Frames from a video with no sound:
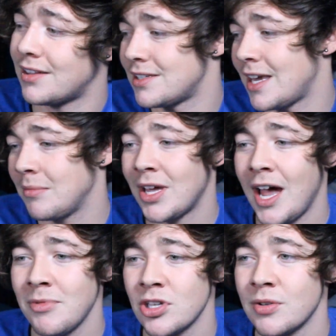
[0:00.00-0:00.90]
At the same
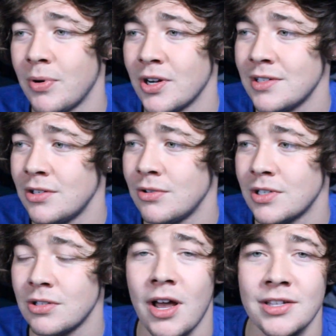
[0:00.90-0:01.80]
time, there's a person who
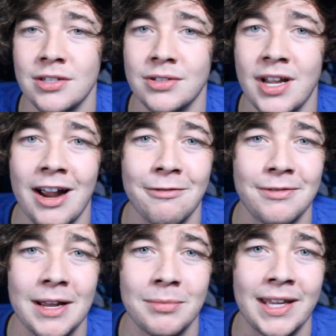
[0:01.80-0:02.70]
just lost her entire
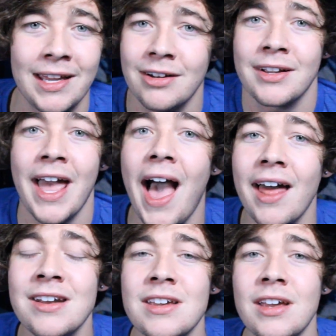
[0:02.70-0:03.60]
family and her
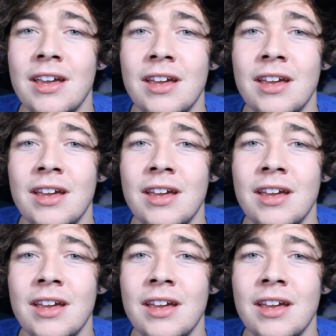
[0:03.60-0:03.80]
cat,